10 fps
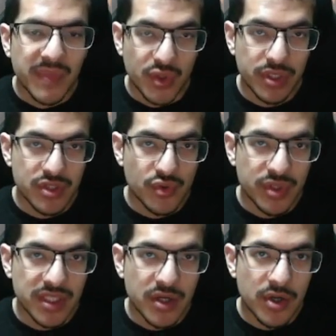You can
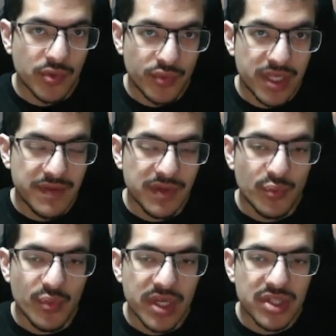join in all three if
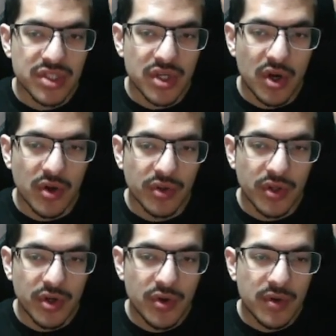you wish,
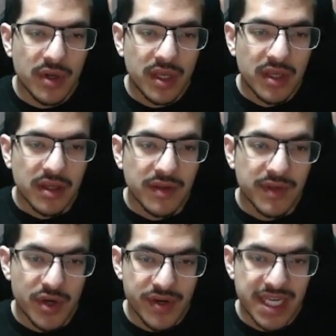although if
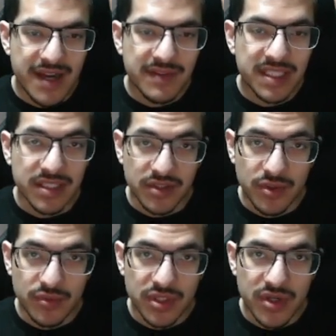you already have these
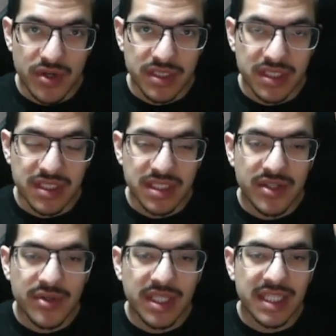ghost cards,
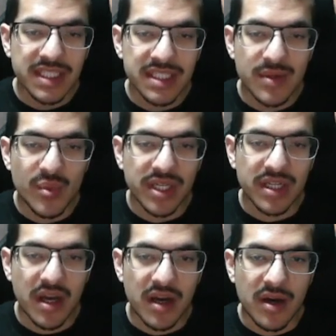consider letting someone